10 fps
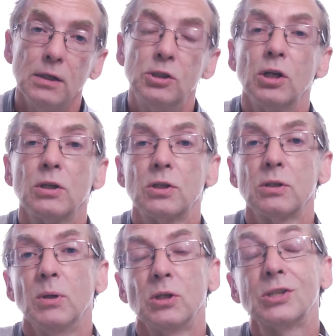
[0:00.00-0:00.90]
just as
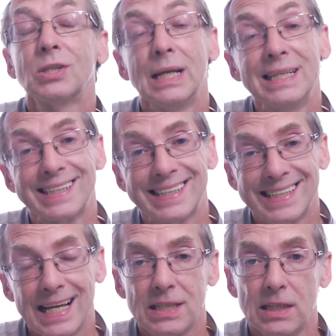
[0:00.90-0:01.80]
much as their
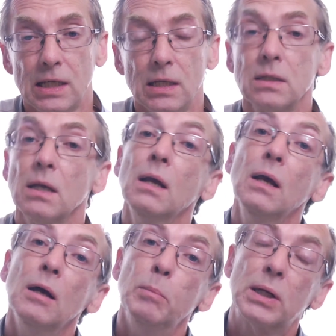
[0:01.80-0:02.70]
successes,
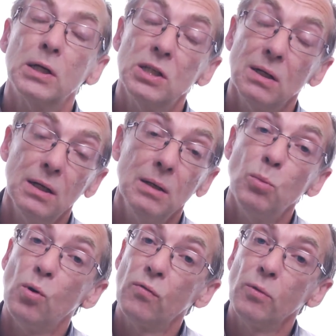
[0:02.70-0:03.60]
because you learn
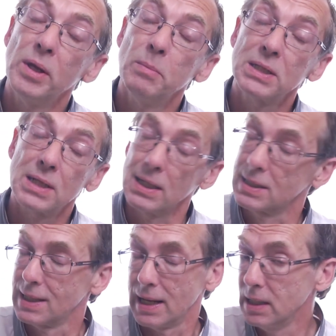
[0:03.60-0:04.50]
more from your mistakes,
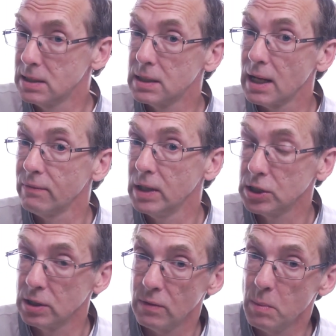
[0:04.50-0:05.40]
and that is the
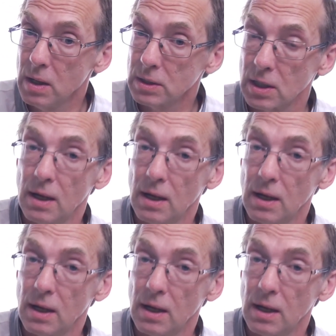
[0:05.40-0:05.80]
definition of a master.